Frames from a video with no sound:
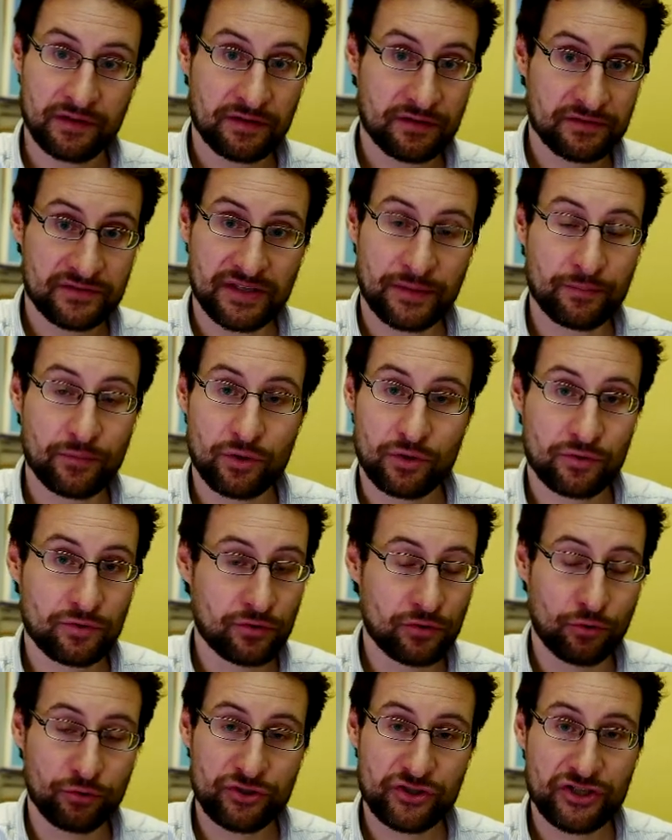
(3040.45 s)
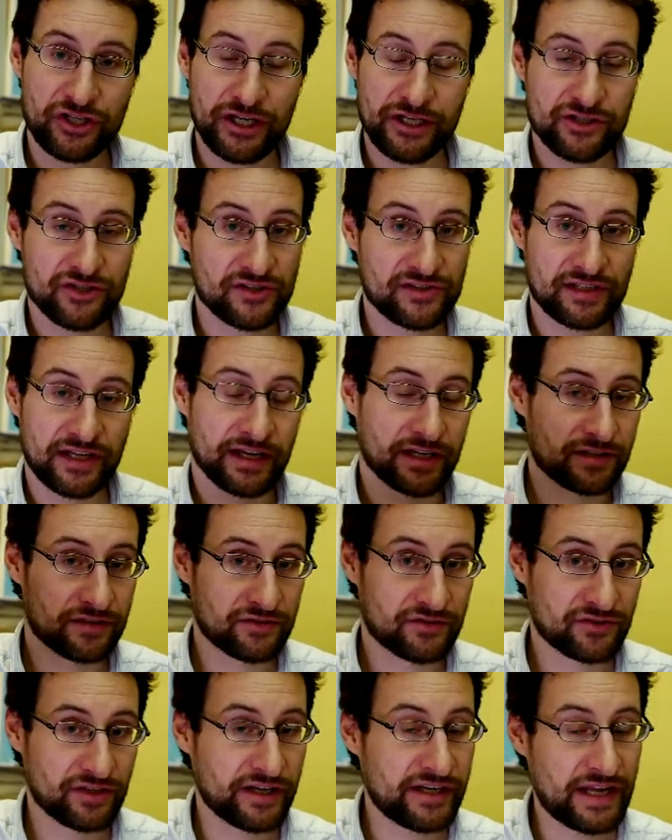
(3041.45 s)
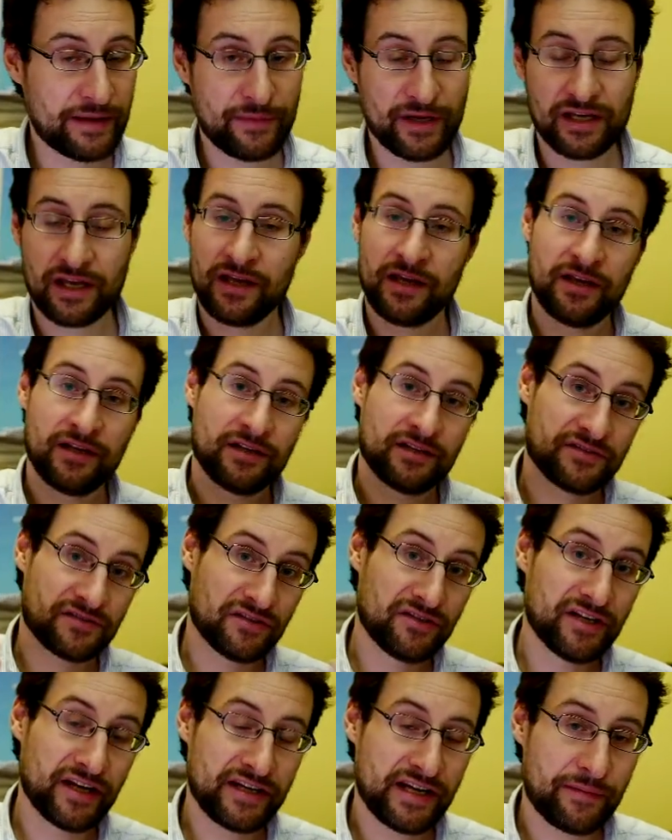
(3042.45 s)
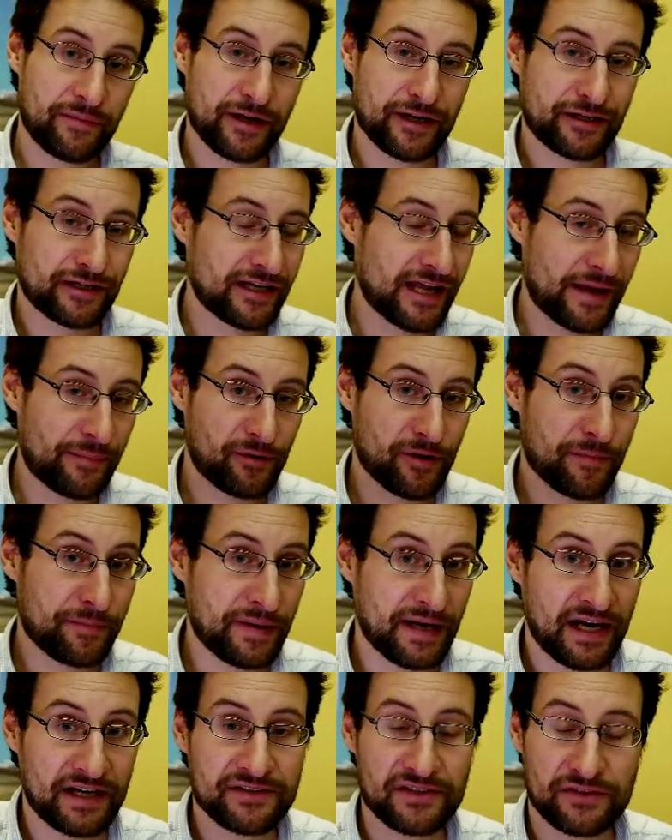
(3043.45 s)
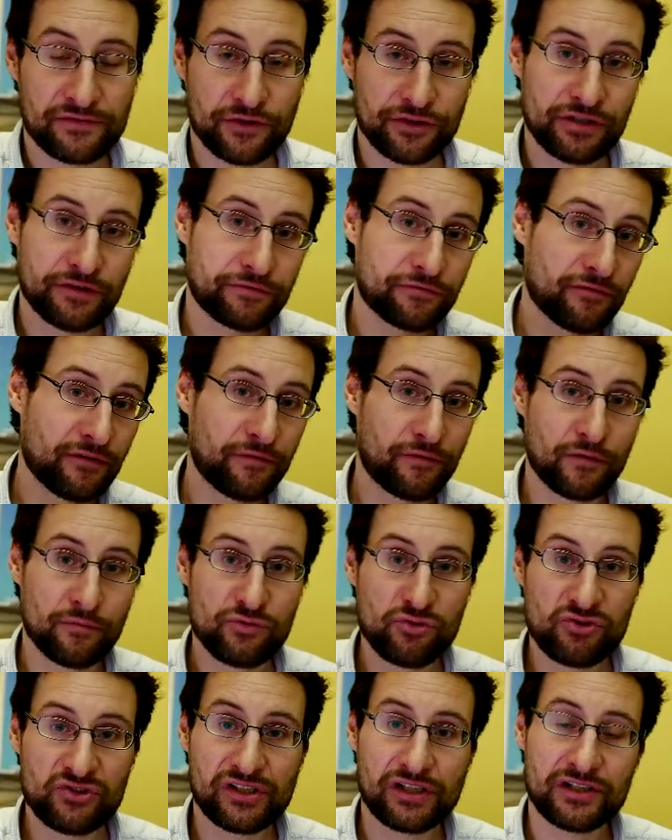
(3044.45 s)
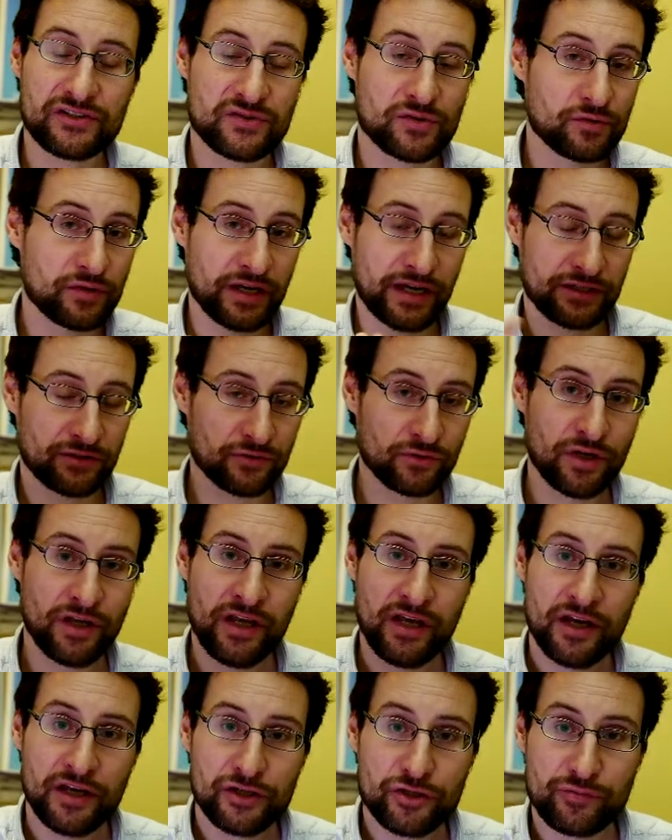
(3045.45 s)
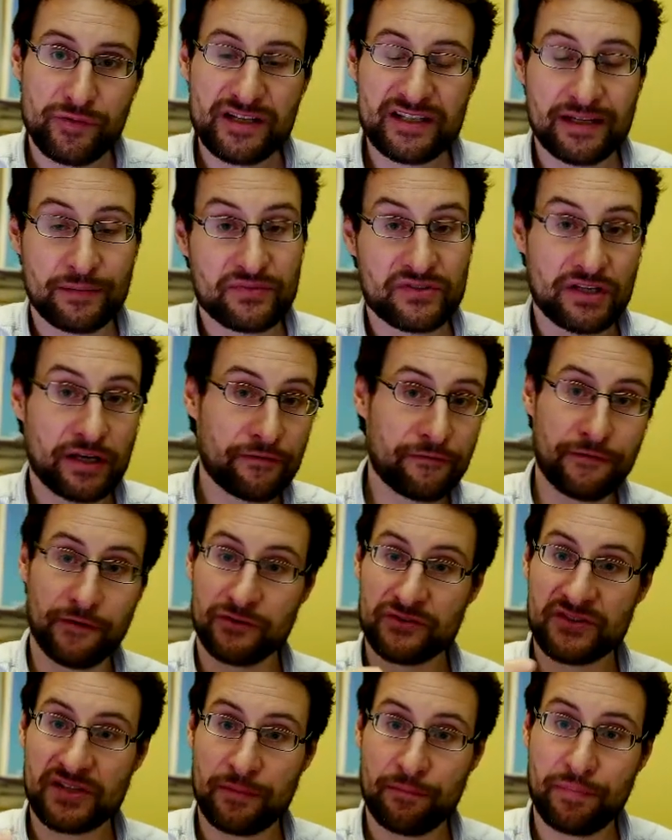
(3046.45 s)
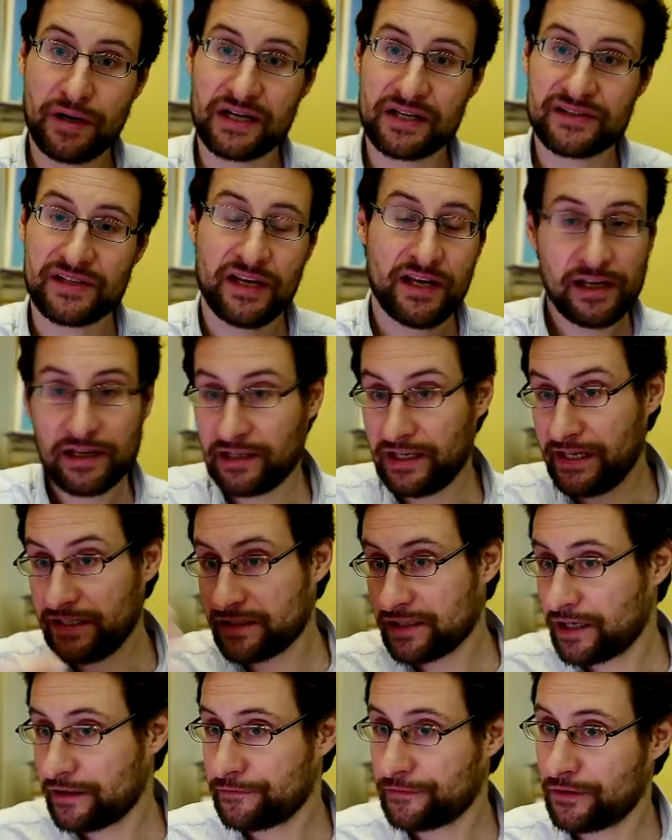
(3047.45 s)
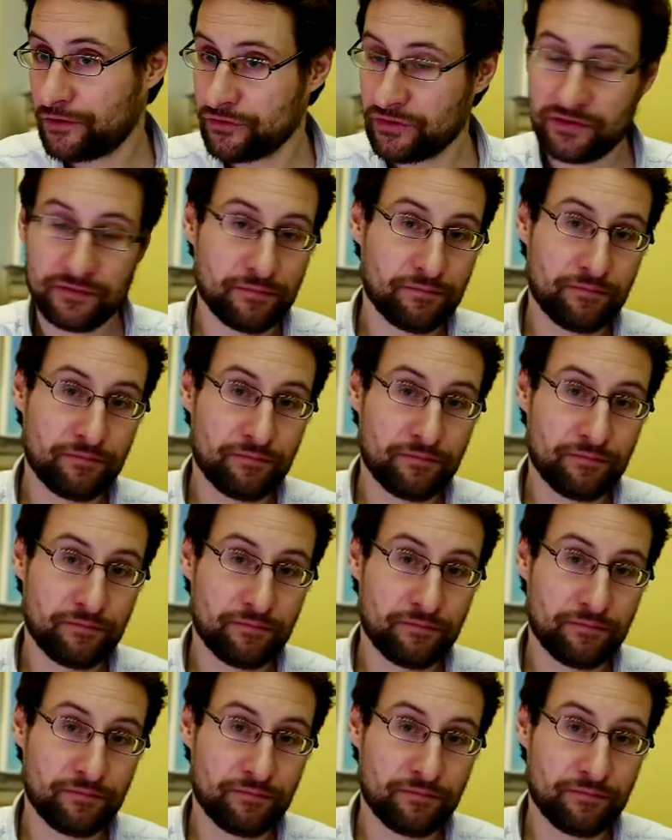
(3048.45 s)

some code changes like the dynamic library passes were different from Musel, so I had to tweak some stuff, found some bugs. Later I found